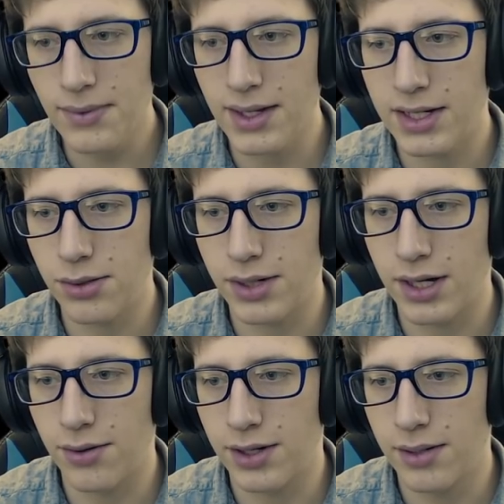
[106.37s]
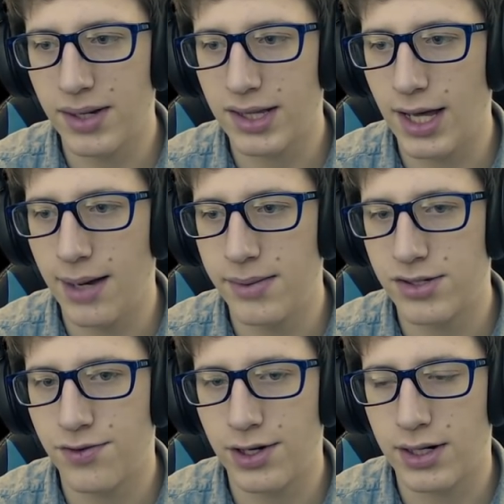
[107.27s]
Here we go. We're gonna make the
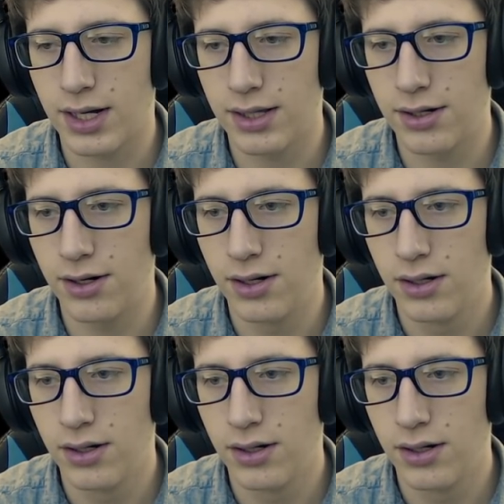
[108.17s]
atmosphere color